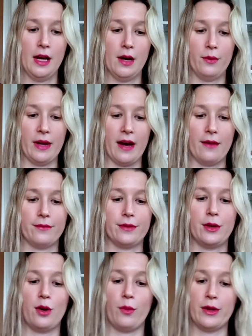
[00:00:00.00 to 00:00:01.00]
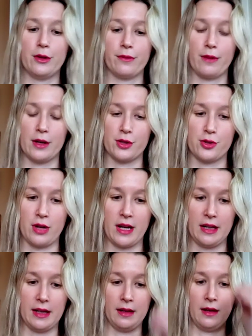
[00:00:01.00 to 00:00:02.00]
We have, when you're
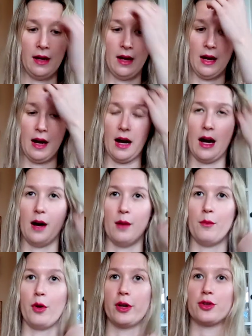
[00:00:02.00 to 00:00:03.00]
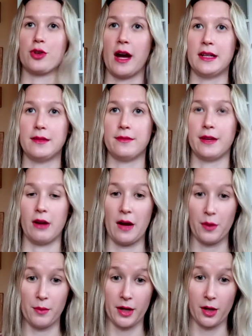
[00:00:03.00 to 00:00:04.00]
frustrated, or you're trying to figure
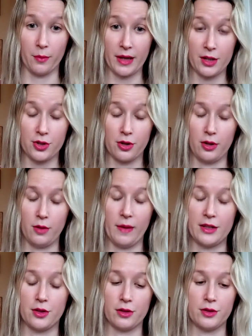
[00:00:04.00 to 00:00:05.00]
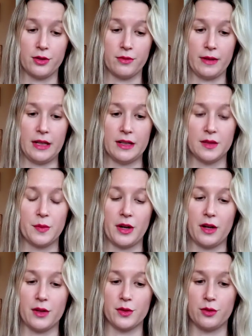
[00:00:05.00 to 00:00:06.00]
out the bigger picture, you might turn to readings, but
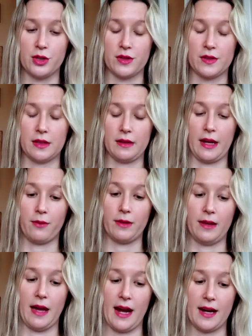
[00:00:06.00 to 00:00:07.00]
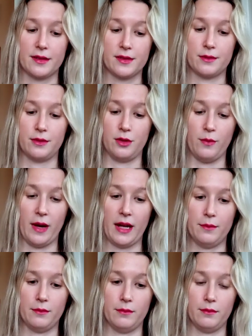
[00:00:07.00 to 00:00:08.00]
also just to like relax, you
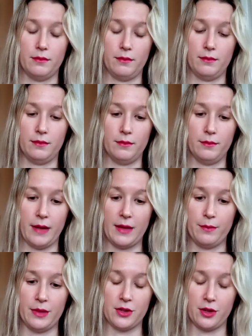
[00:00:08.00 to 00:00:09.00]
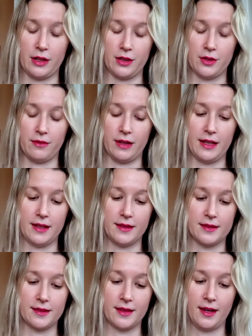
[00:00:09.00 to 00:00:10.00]
might be turning to
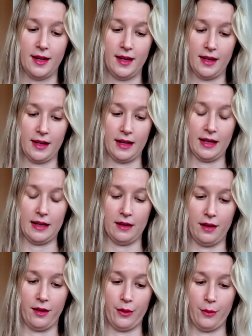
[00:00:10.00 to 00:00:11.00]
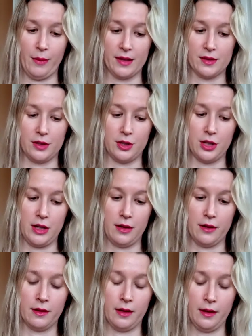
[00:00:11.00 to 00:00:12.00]
readings. I get another message
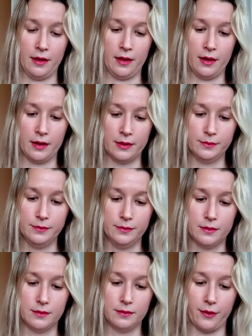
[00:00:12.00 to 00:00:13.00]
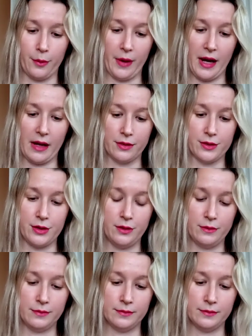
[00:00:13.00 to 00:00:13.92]
here for pile 2.